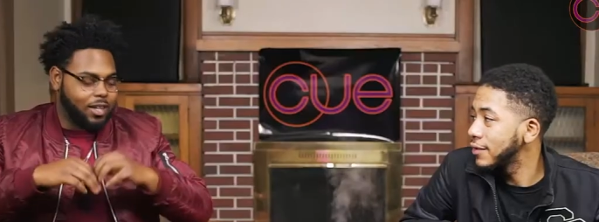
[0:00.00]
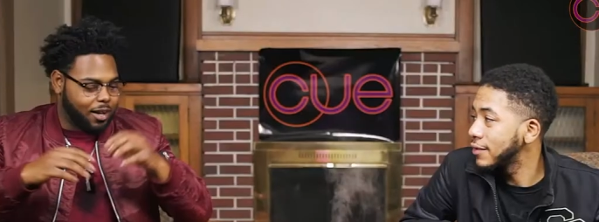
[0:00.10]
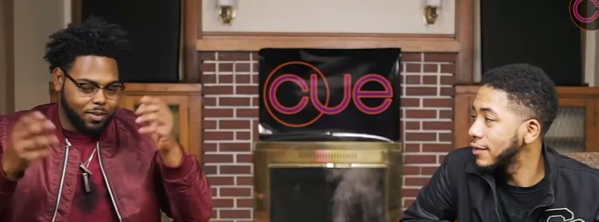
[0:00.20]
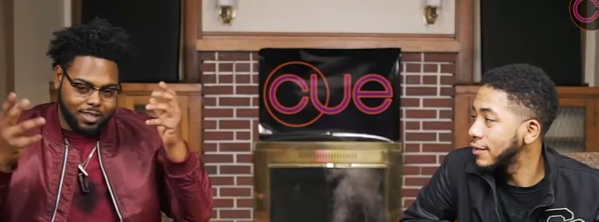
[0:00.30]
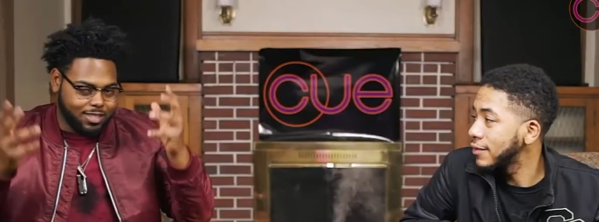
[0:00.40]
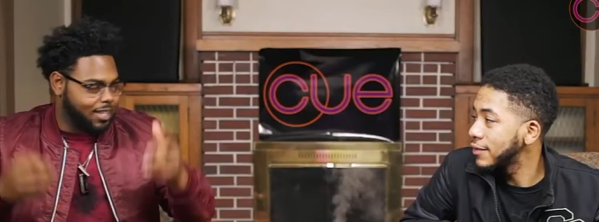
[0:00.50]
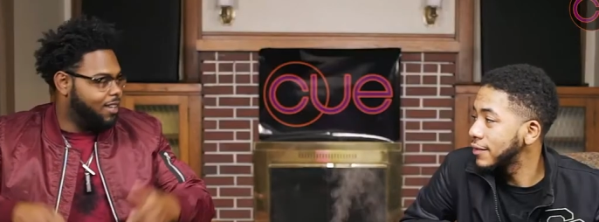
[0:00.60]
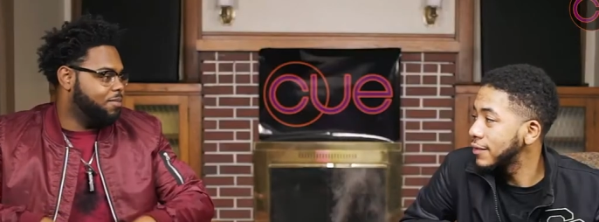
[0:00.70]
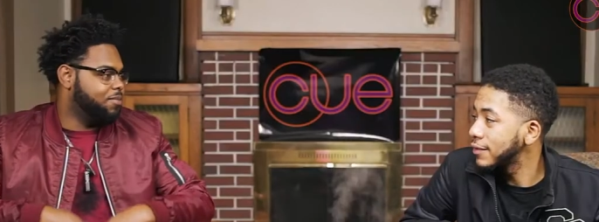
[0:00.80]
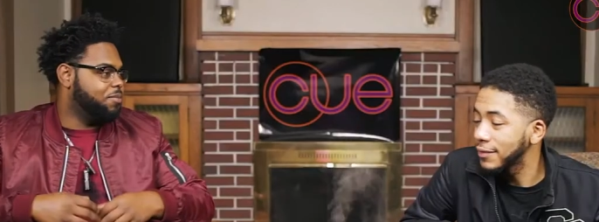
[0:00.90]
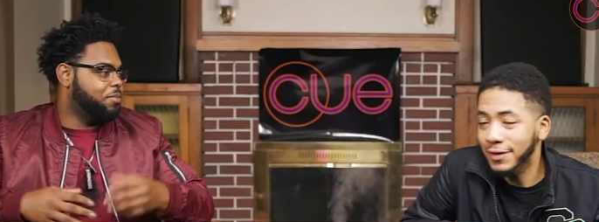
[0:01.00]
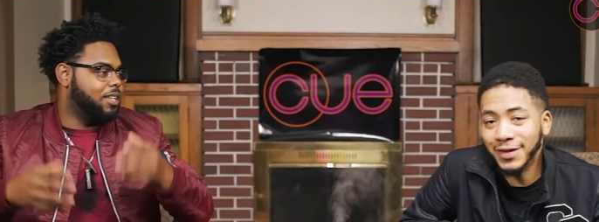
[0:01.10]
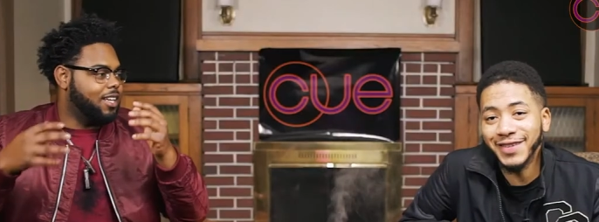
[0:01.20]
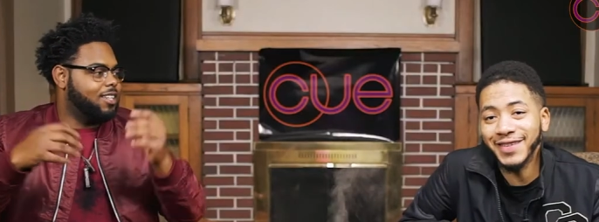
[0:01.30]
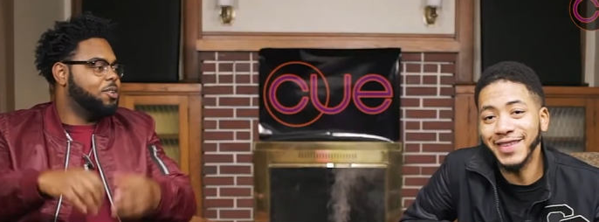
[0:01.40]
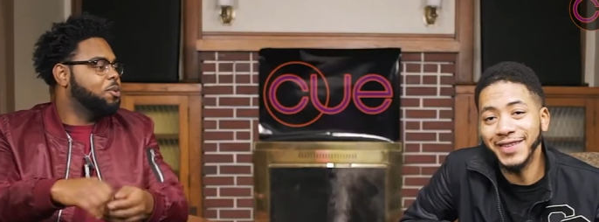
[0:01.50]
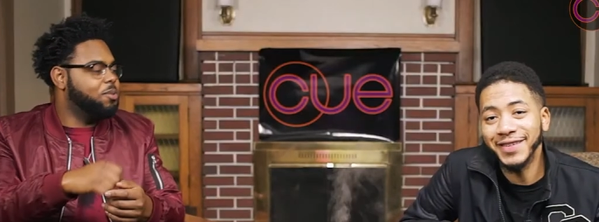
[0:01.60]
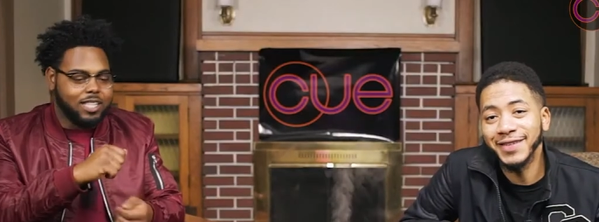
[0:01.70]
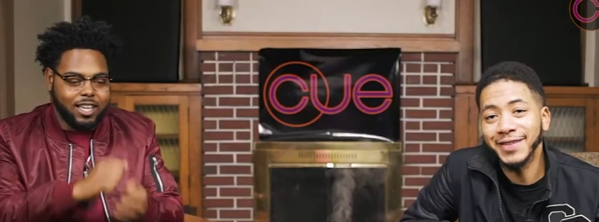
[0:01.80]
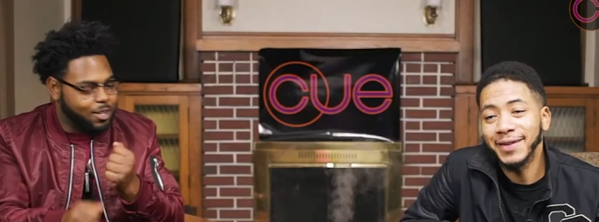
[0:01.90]
Speaker 1: I mean something. But like the dude was
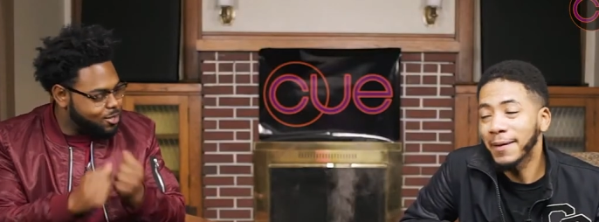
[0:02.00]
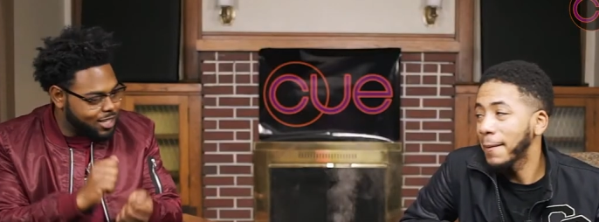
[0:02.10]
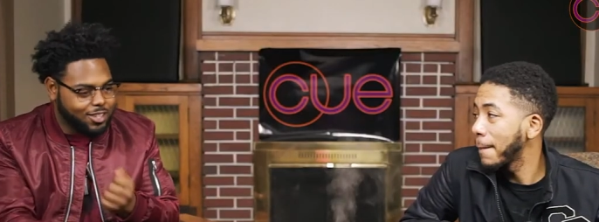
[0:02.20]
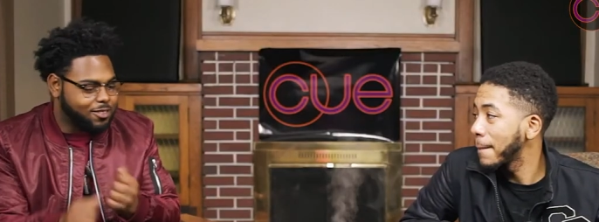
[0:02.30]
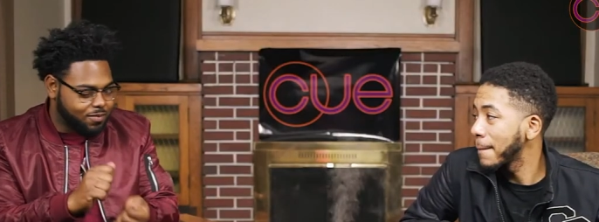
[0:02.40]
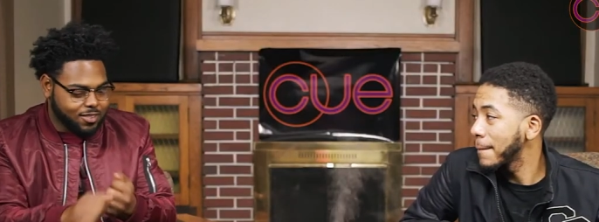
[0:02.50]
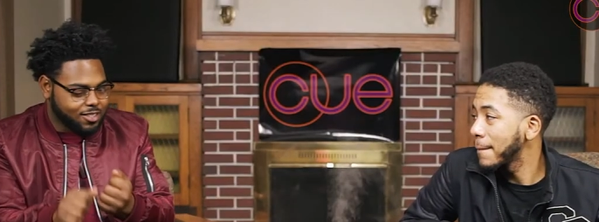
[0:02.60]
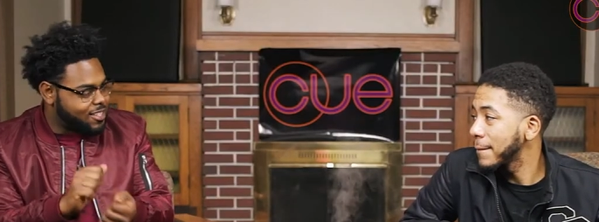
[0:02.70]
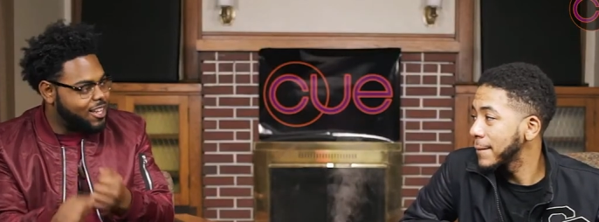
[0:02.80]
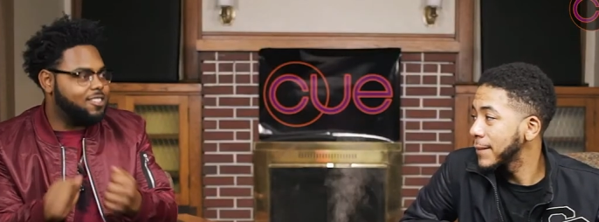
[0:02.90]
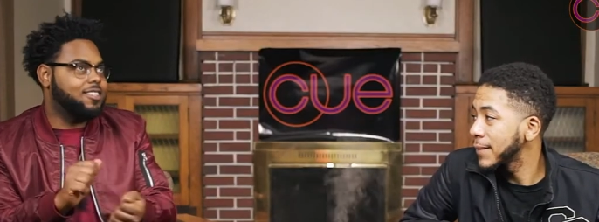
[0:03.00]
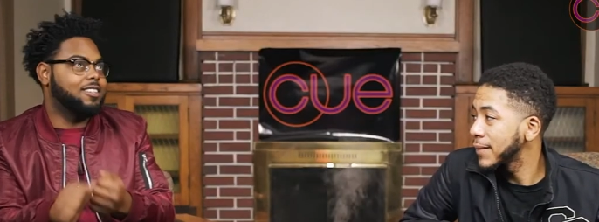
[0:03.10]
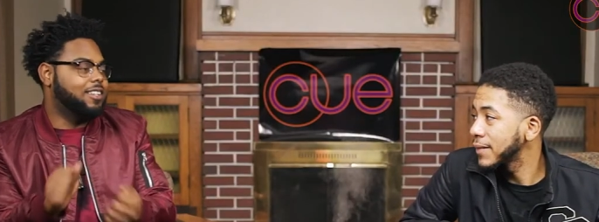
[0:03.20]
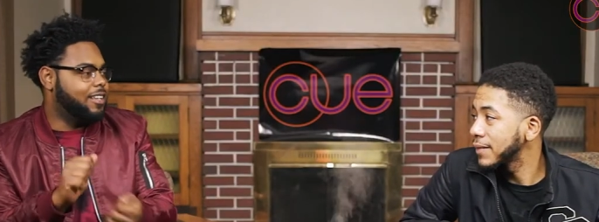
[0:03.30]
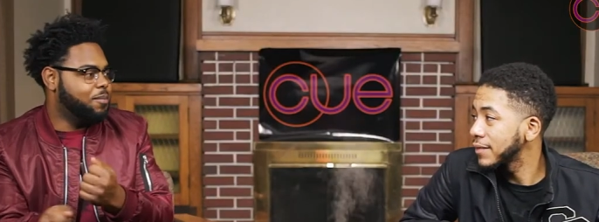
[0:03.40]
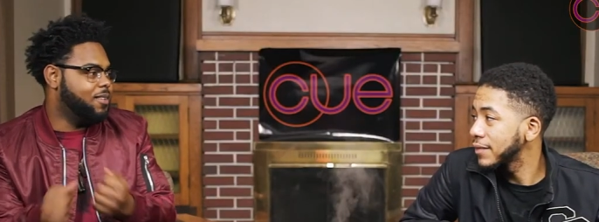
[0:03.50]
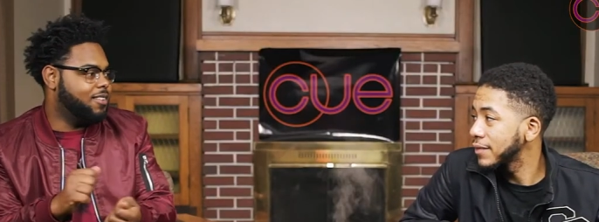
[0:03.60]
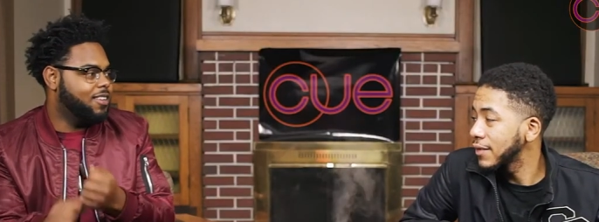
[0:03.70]
like, he was like zesting the lemon.